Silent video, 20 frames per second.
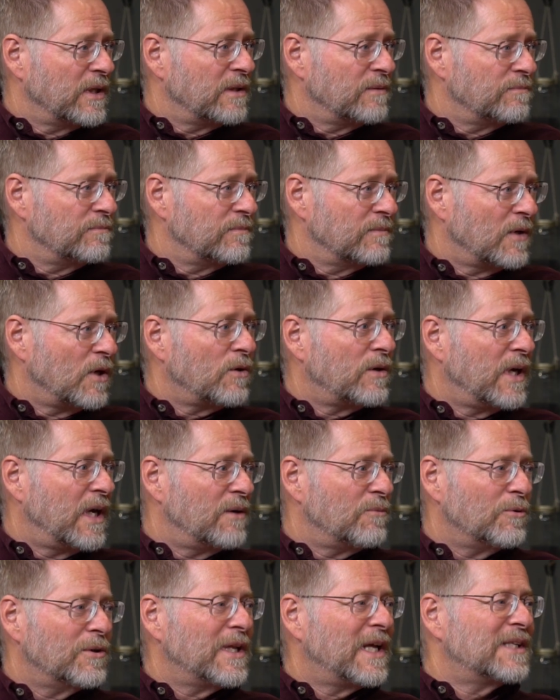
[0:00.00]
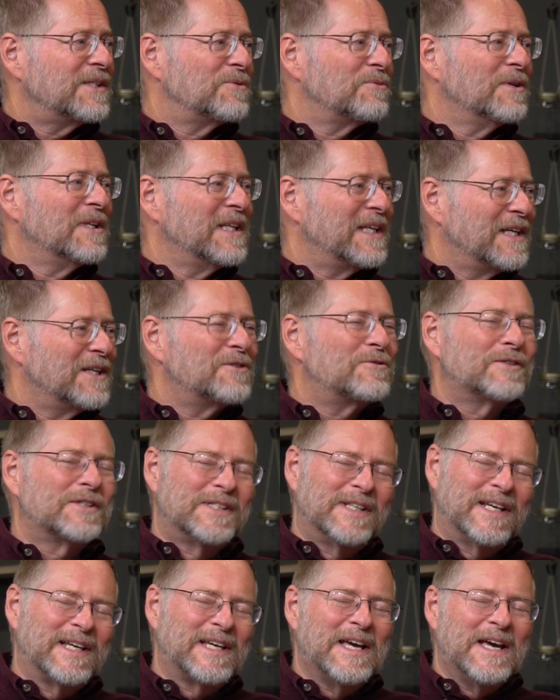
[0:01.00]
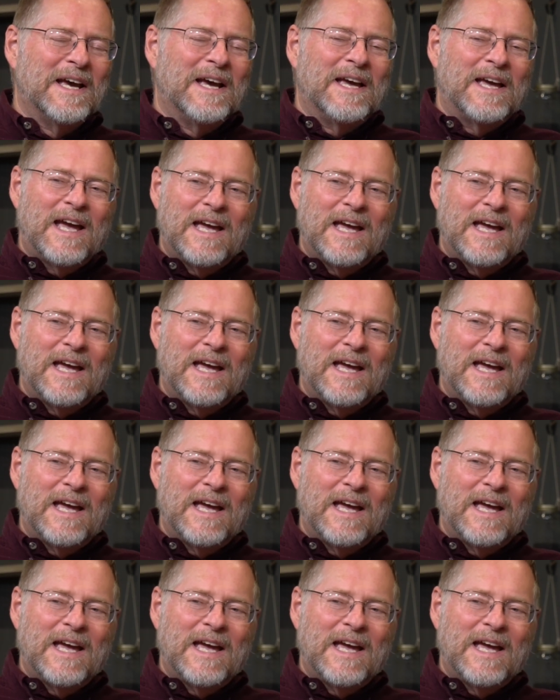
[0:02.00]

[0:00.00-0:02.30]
So, okay, well, that's really interesting. Yeah, yeah.